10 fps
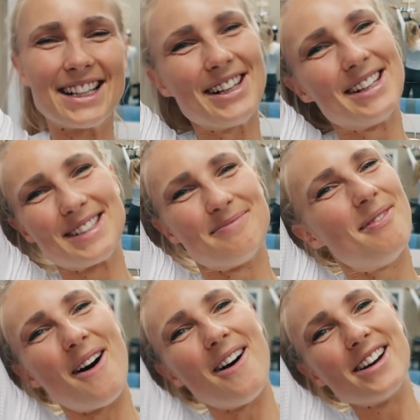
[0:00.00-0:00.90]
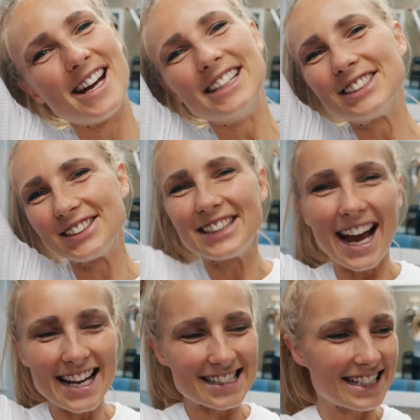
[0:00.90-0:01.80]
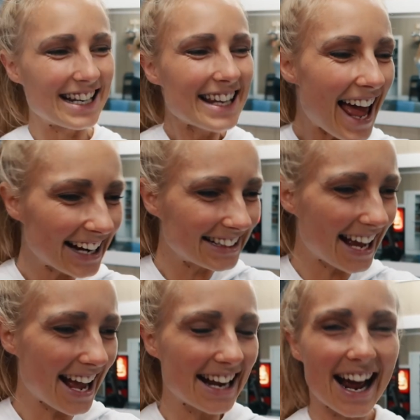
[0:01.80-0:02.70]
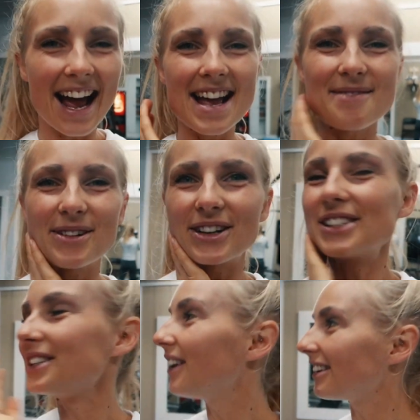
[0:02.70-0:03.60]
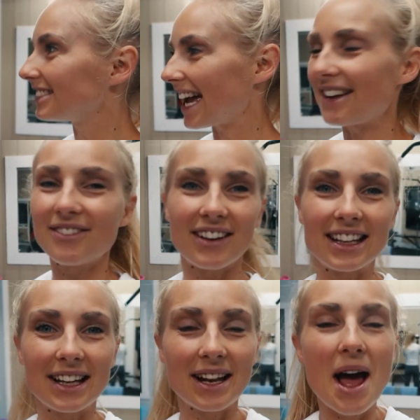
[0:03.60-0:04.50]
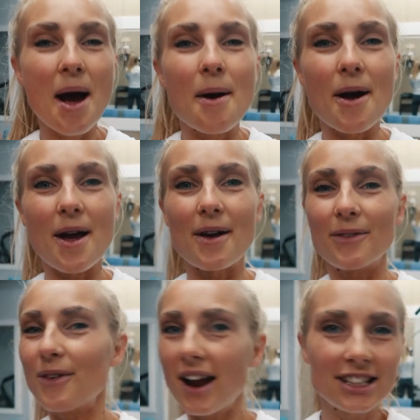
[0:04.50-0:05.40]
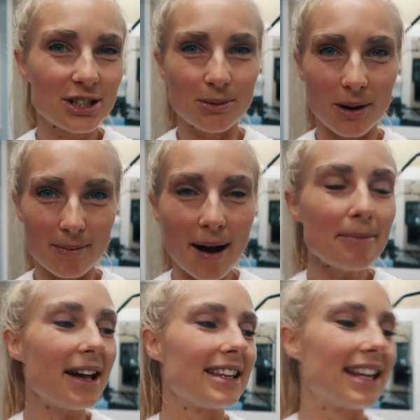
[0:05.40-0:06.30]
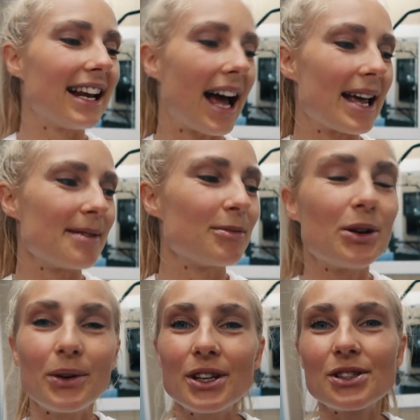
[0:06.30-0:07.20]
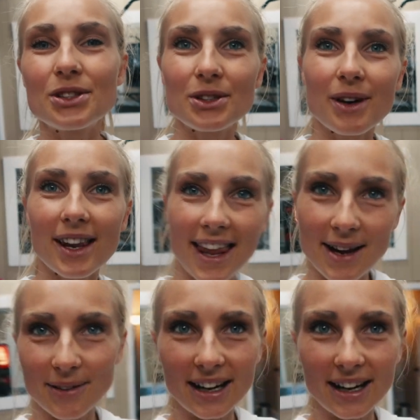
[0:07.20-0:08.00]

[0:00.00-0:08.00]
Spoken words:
Good morning, today is leg day and I am going to go outside for a little run to warm up, and then I am going to do a leg